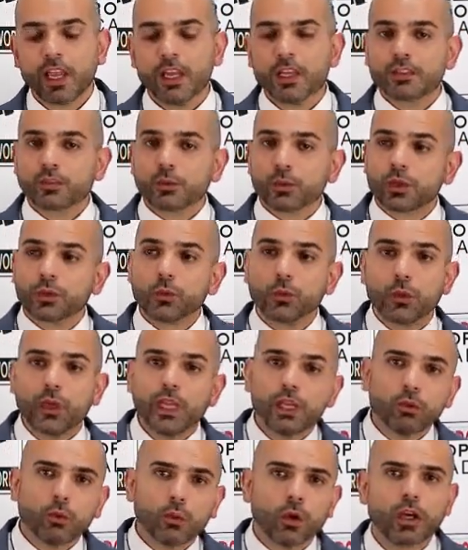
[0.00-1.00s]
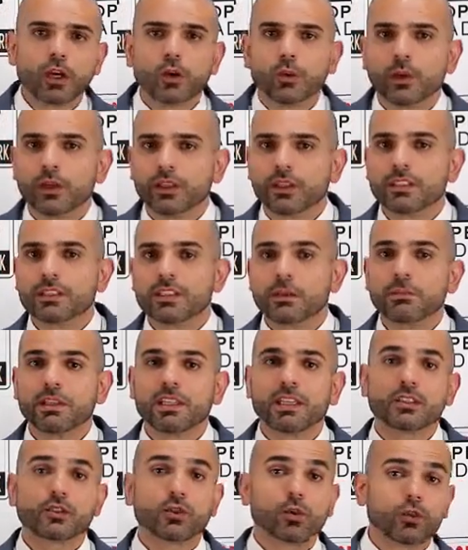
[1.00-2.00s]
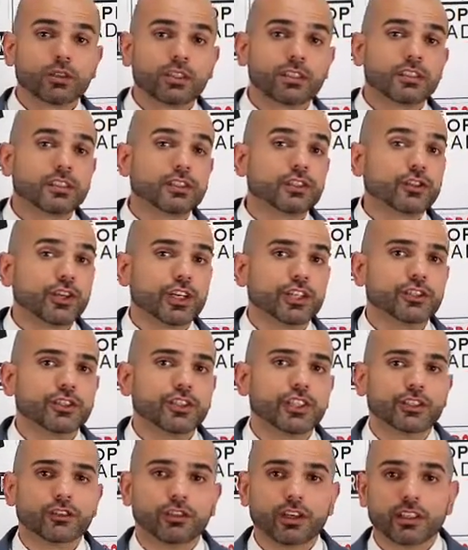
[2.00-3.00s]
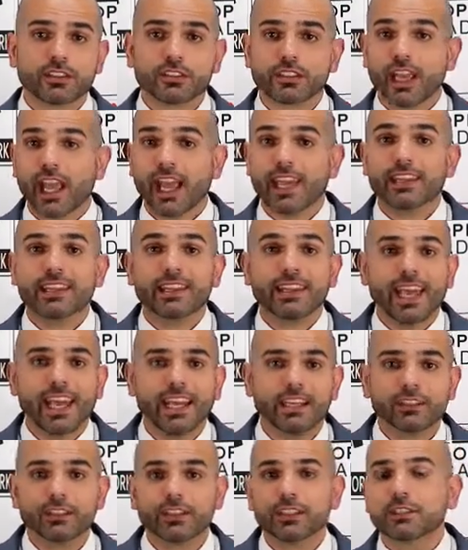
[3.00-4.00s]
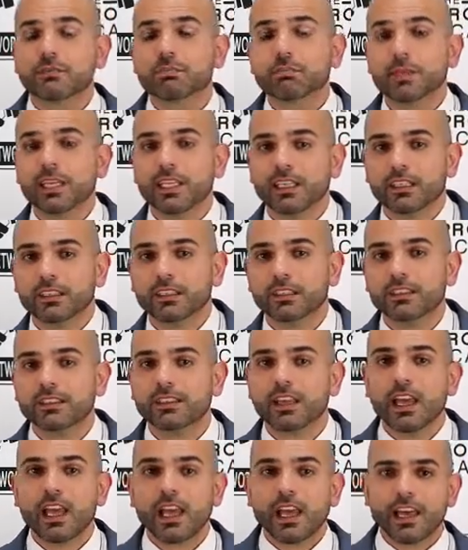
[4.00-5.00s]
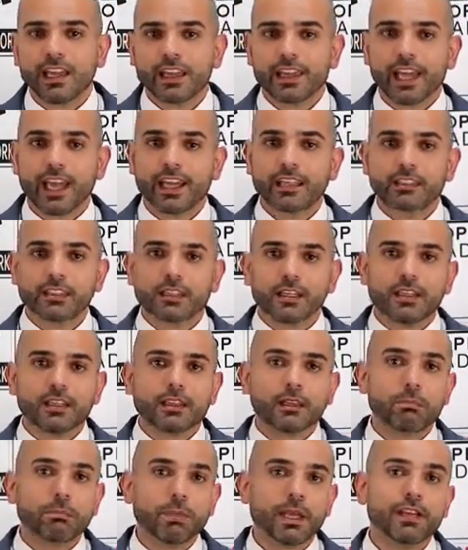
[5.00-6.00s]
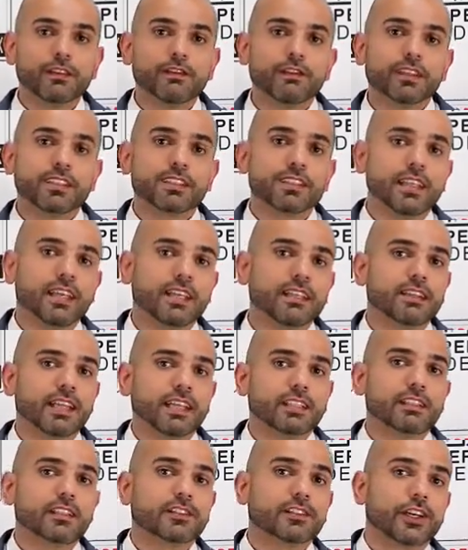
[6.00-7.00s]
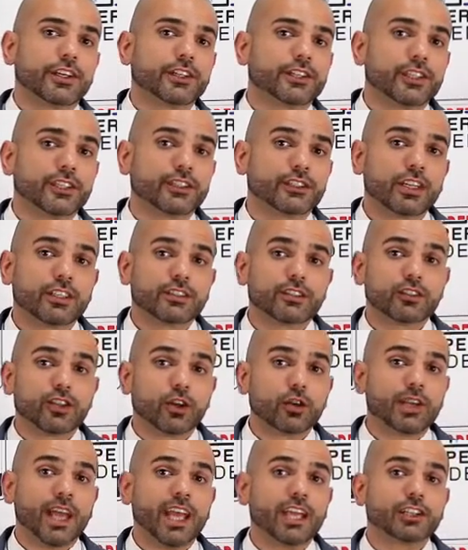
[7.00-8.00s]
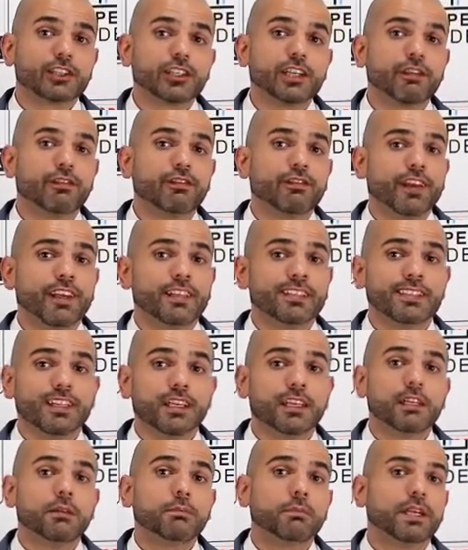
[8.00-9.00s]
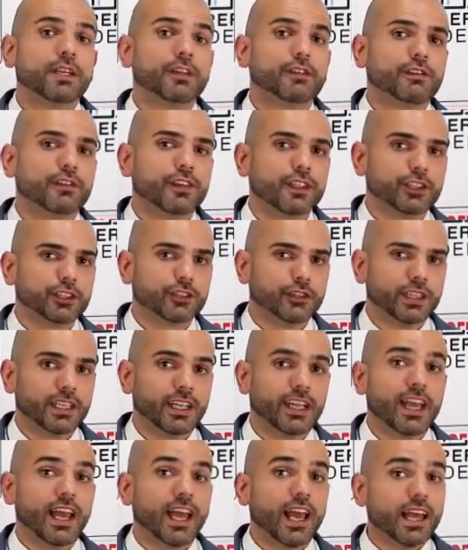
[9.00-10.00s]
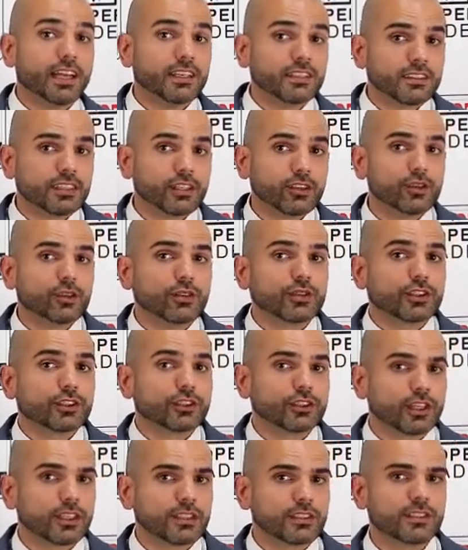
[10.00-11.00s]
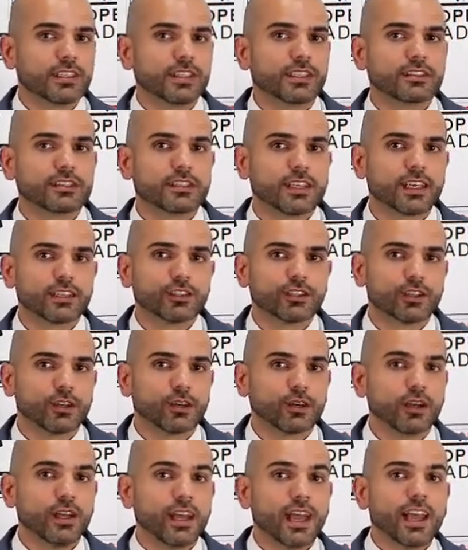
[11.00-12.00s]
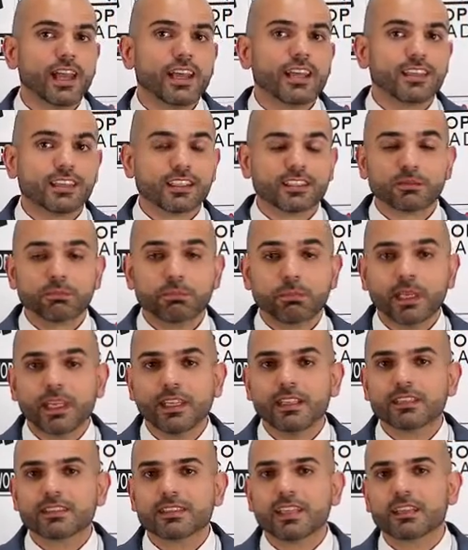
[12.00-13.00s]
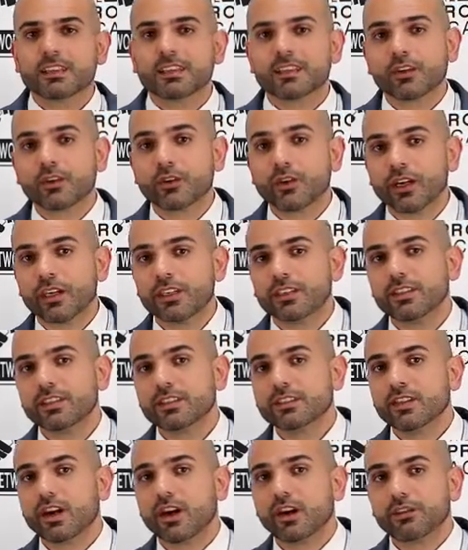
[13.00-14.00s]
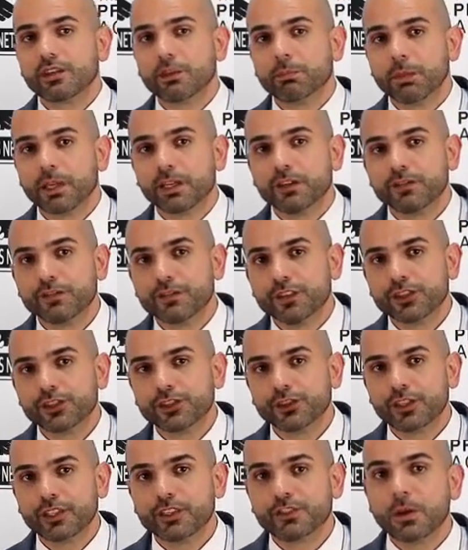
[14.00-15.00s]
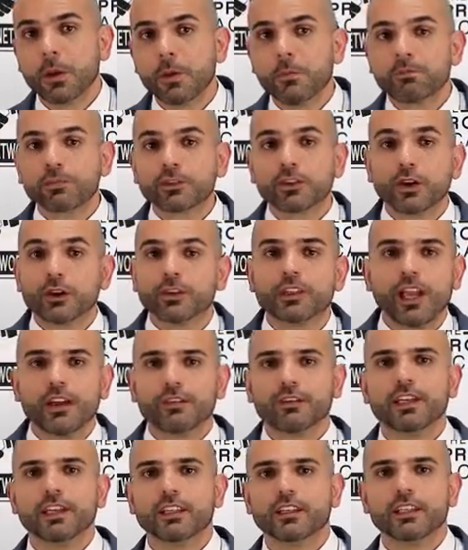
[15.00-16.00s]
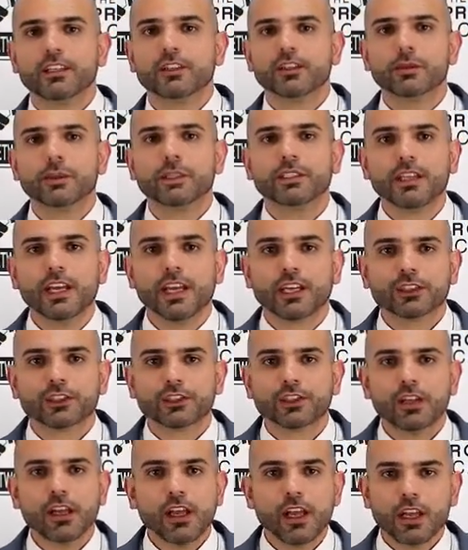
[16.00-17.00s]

So what we work with is something that's called a discretionary trust, and that just means that the benefits in that discretionary trust don't actually vest in a beneficiary until the trustees say so. This means that the creditors of the beneficiaries don't have anything to attach.